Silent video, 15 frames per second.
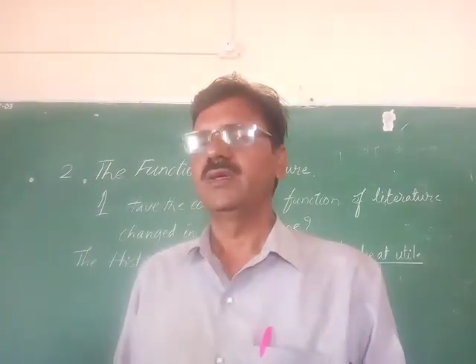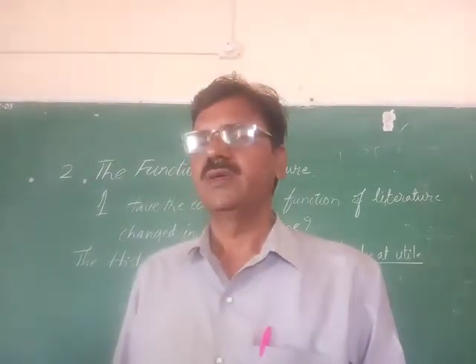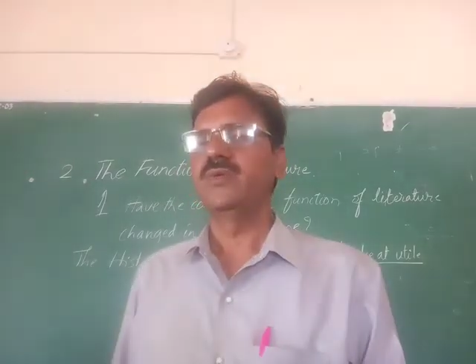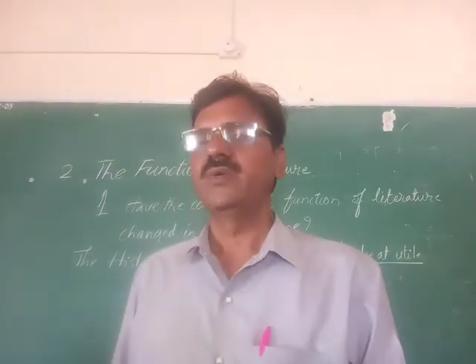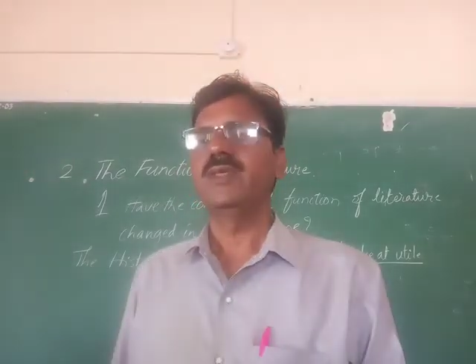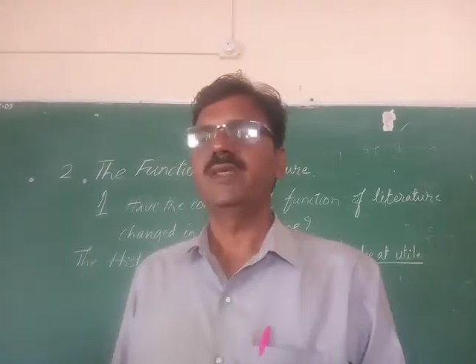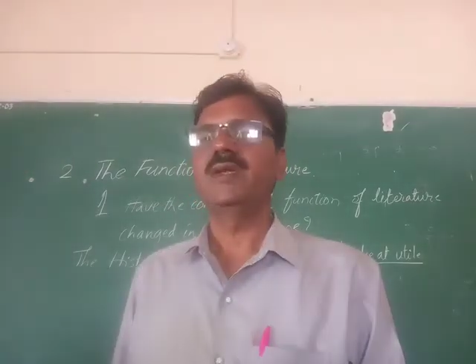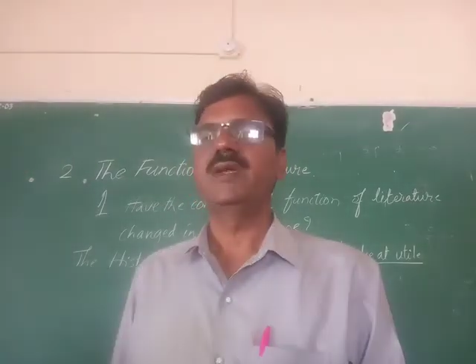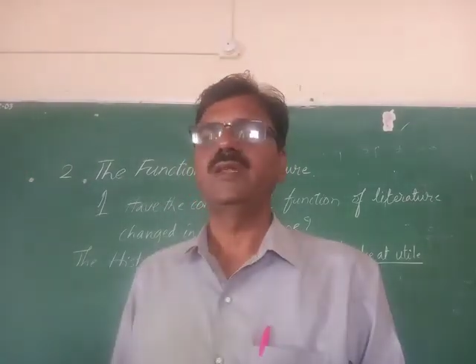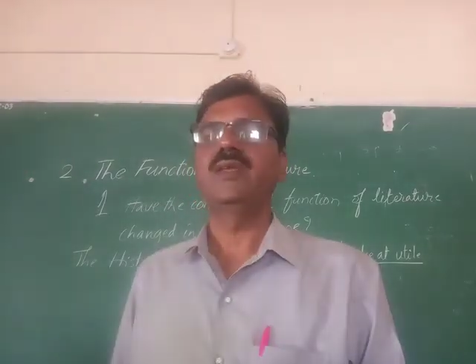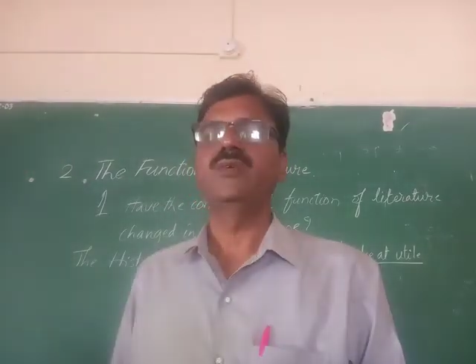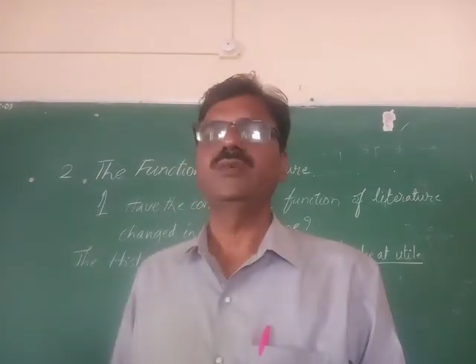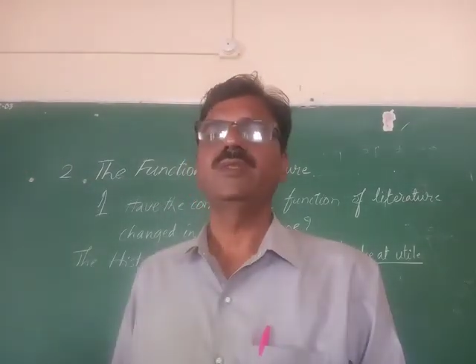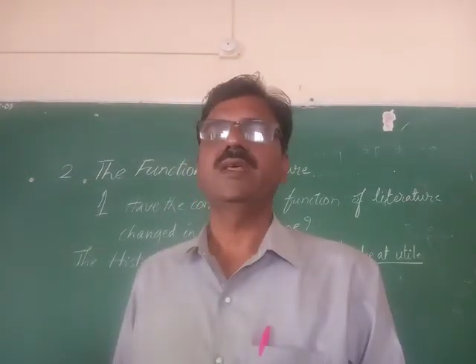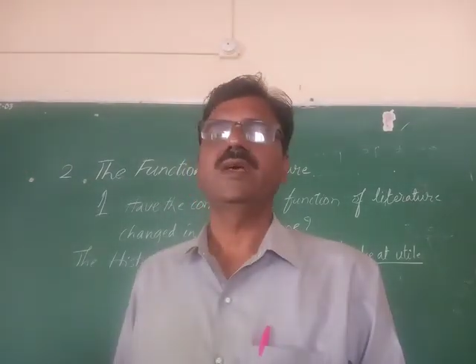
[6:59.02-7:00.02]
whether it
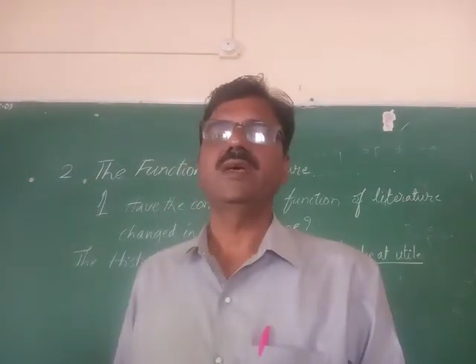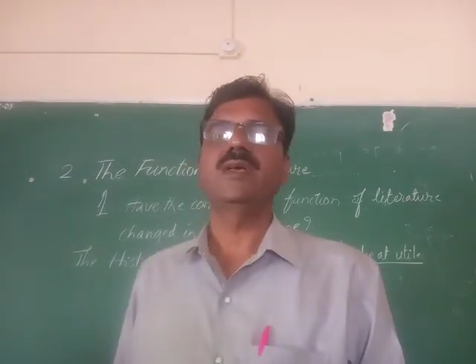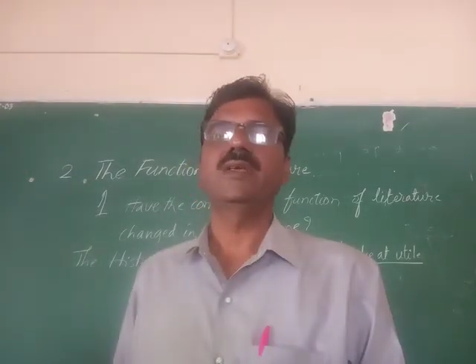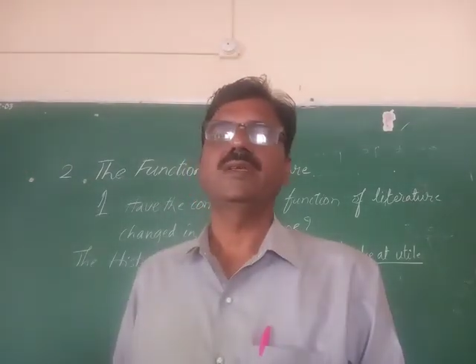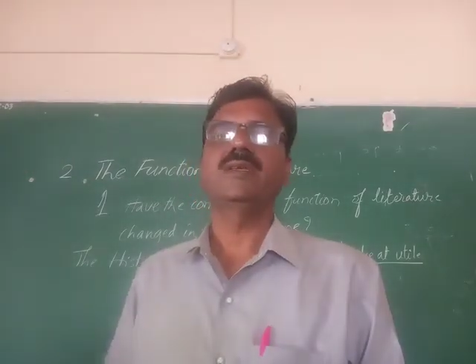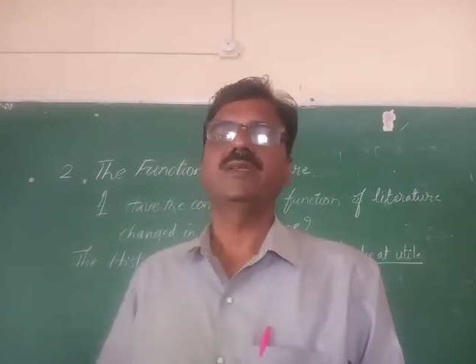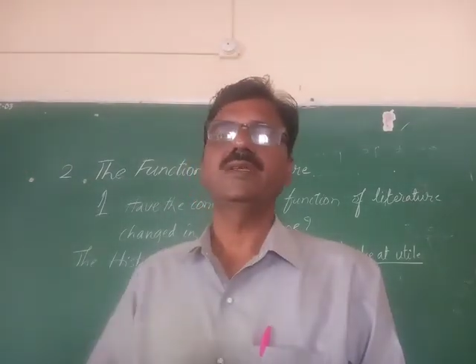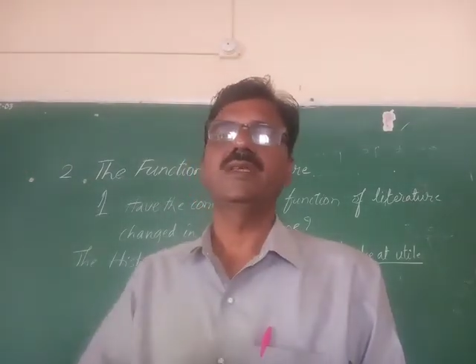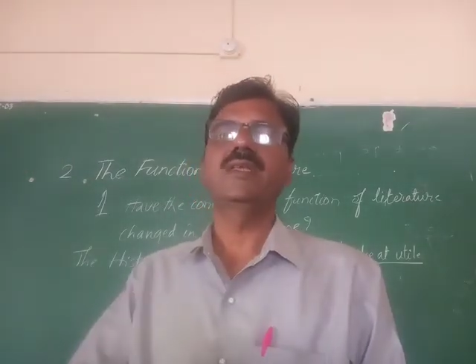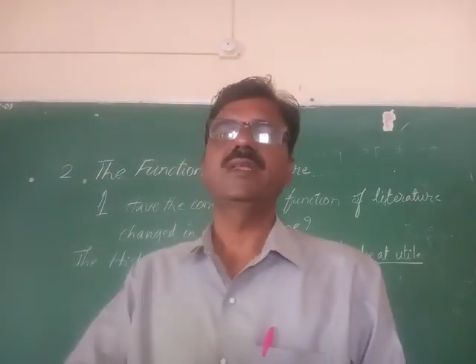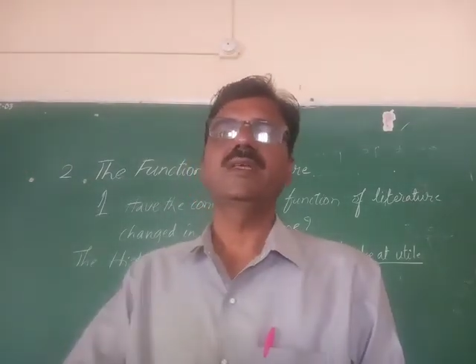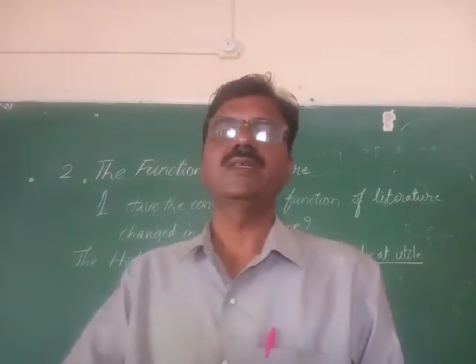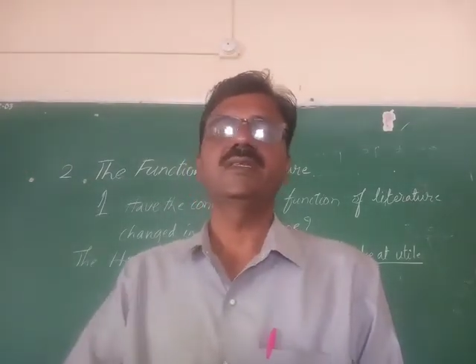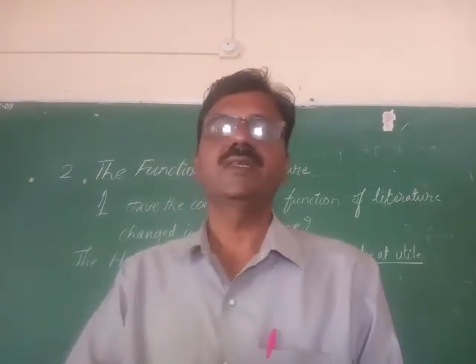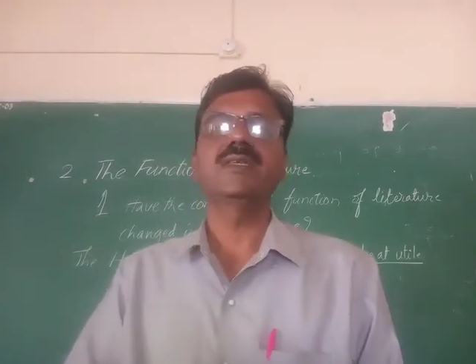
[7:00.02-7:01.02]
gives the
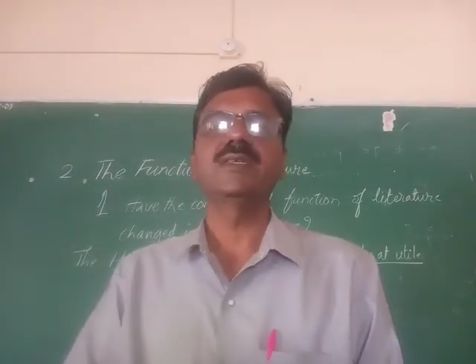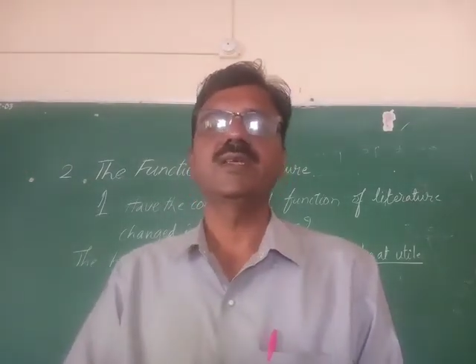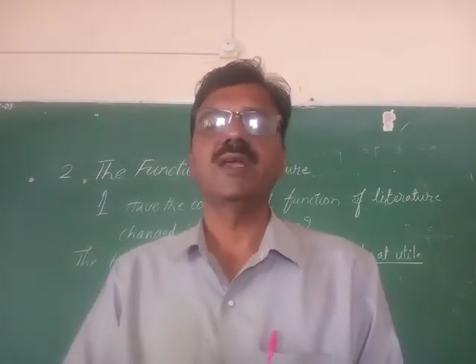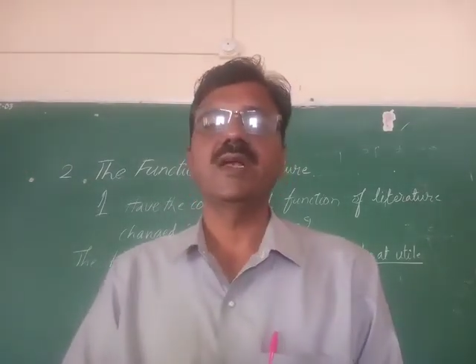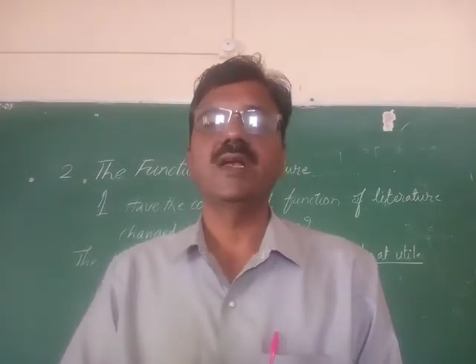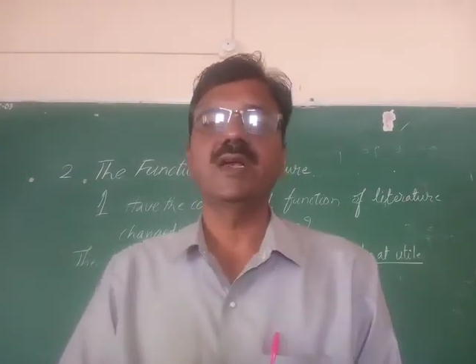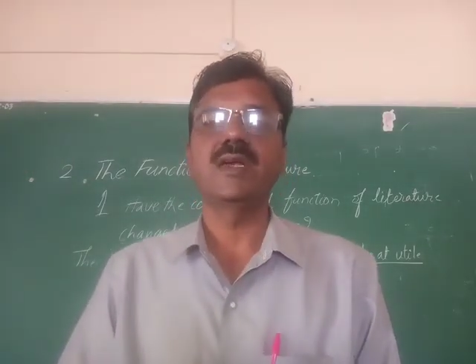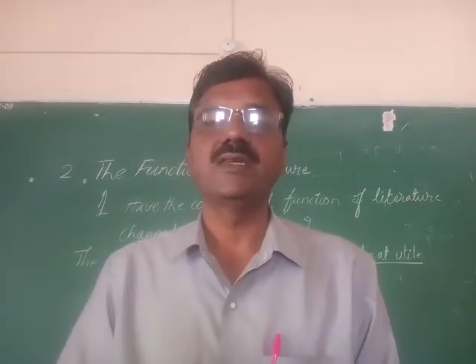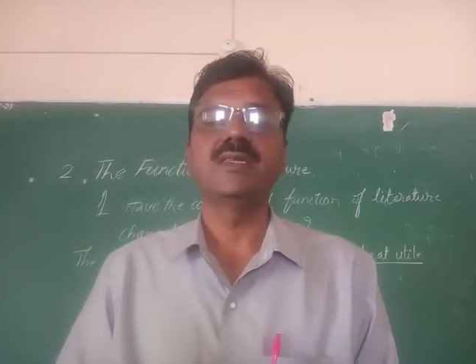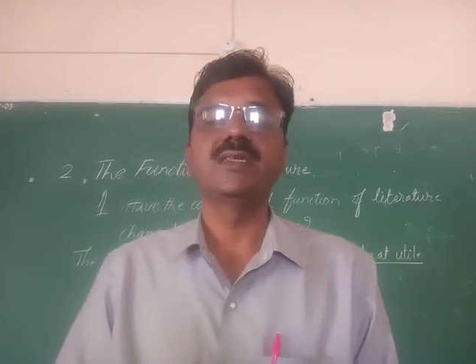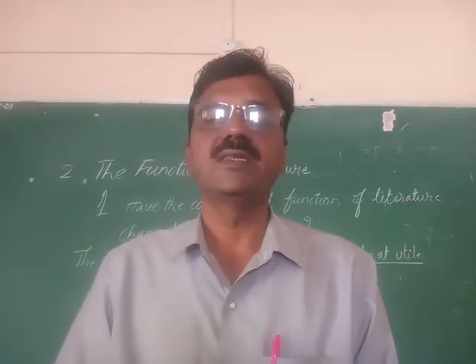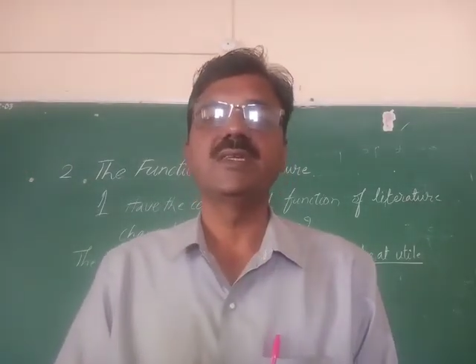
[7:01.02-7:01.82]
seriousness and its